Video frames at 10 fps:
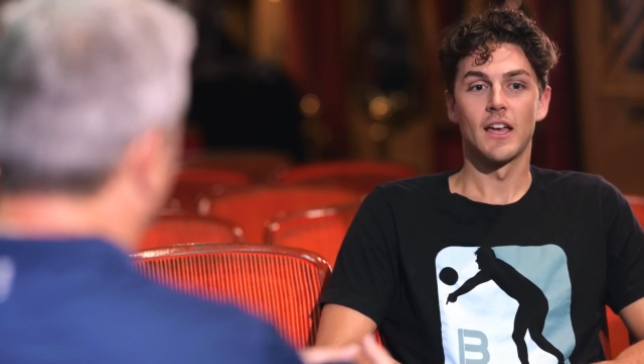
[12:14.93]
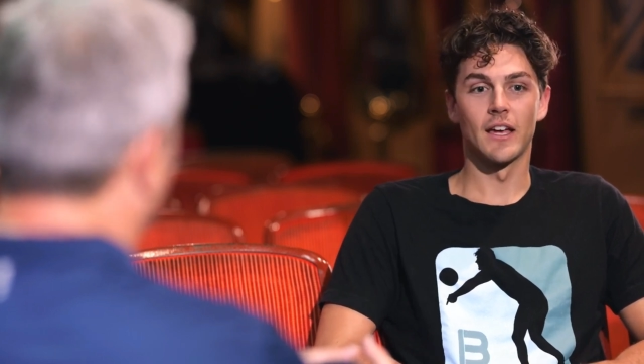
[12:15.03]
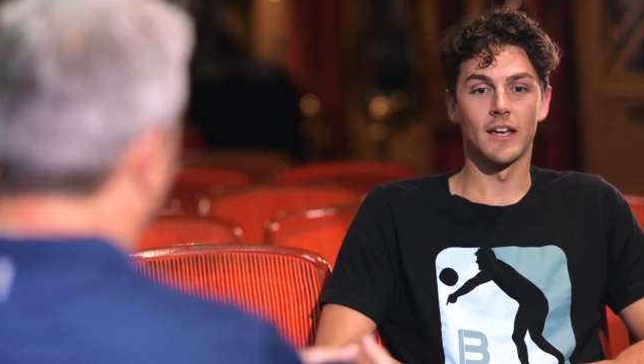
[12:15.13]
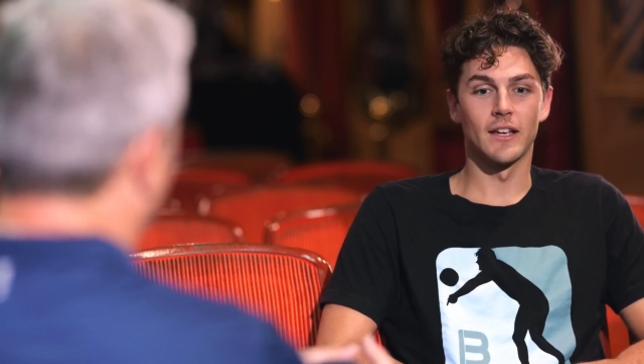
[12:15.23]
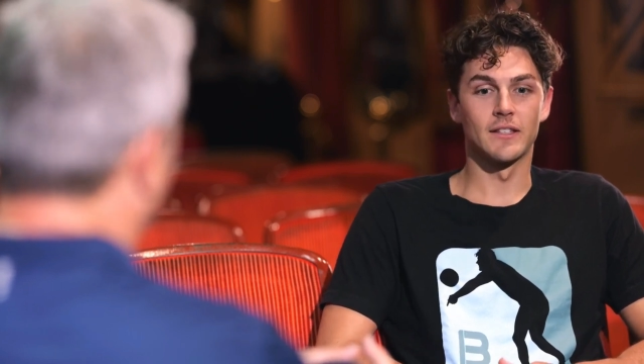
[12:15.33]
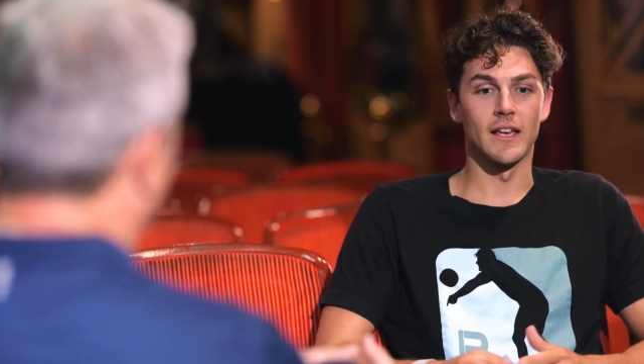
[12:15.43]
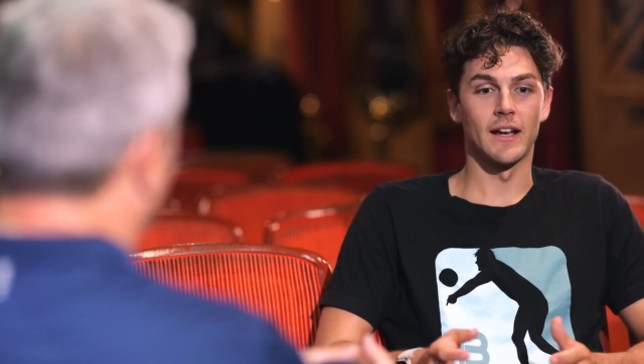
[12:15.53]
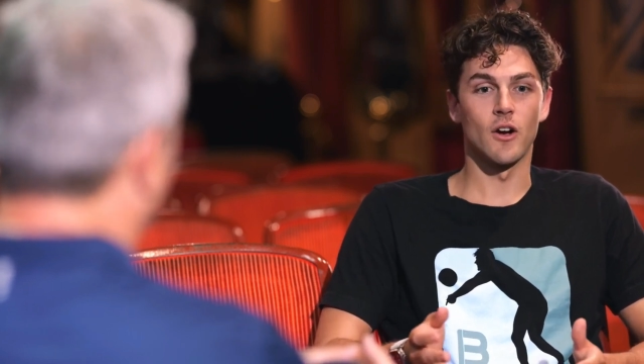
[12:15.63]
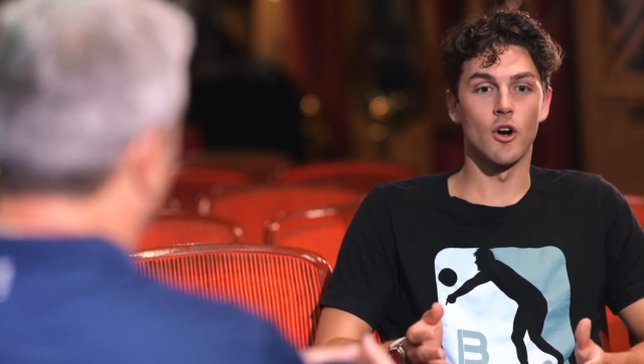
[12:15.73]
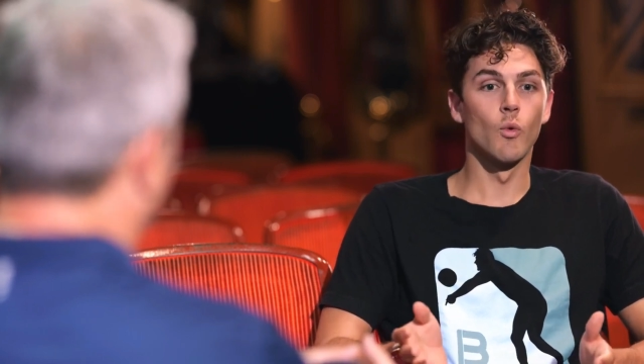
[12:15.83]
It's
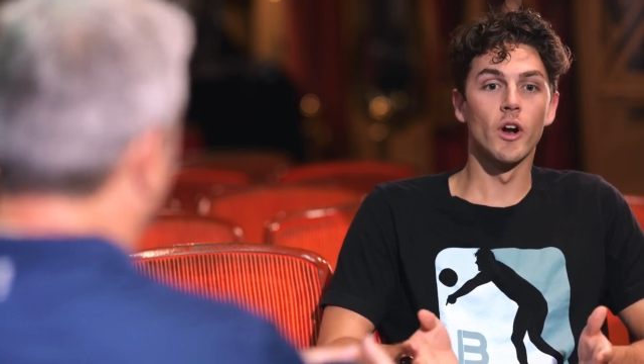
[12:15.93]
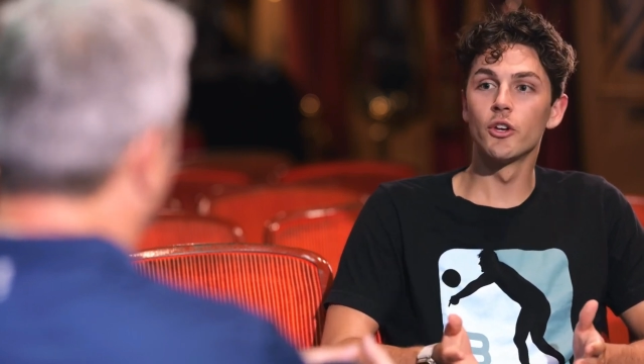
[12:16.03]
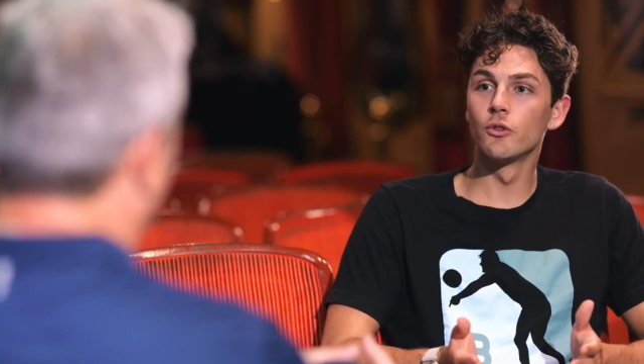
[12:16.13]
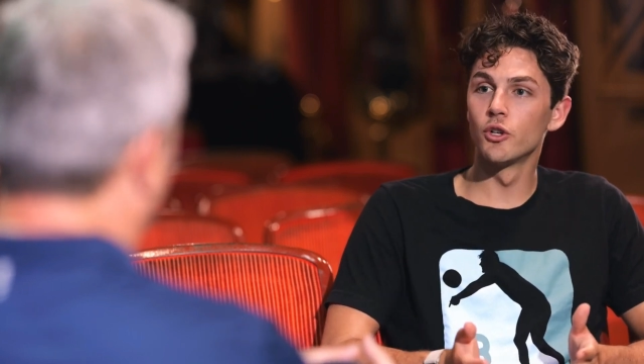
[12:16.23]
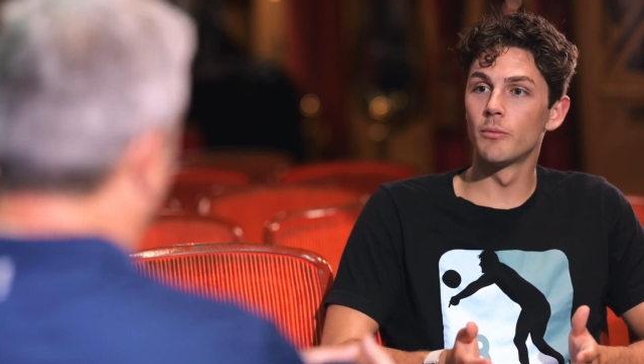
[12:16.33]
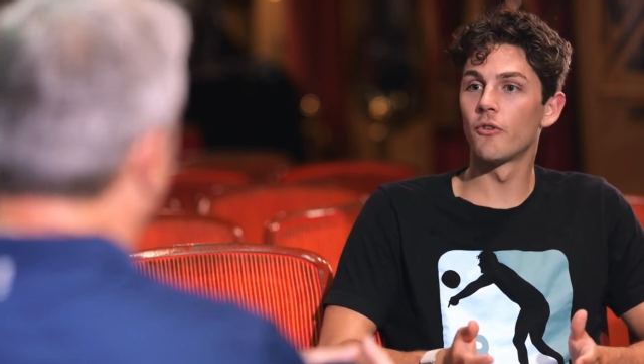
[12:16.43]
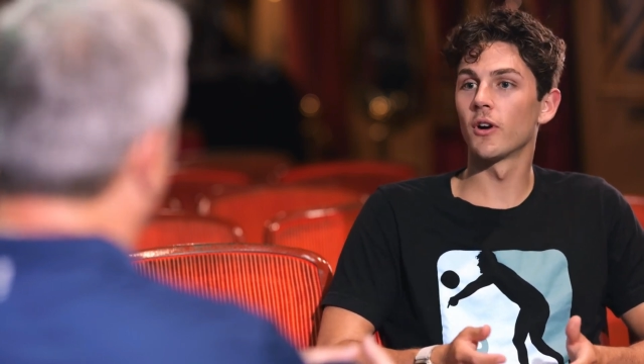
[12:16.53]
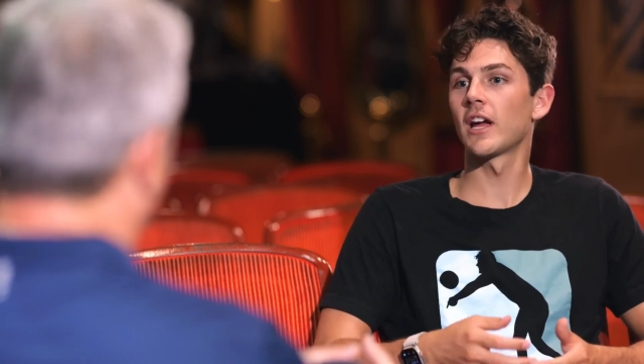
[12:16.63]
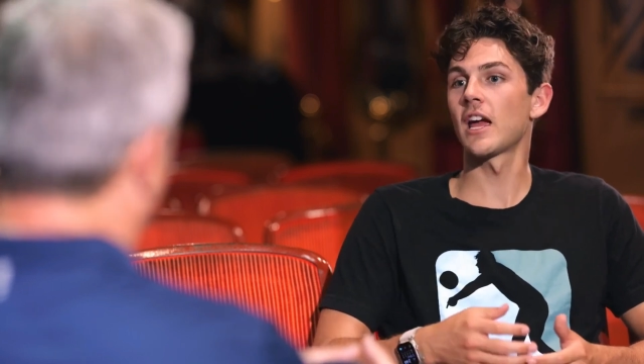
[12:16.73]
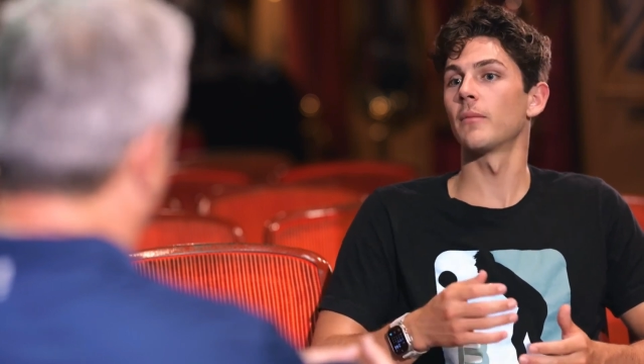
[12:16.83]
like, oh, what do you do
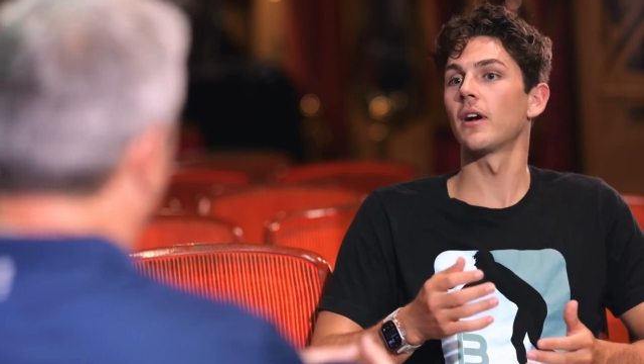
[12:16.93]
before a game,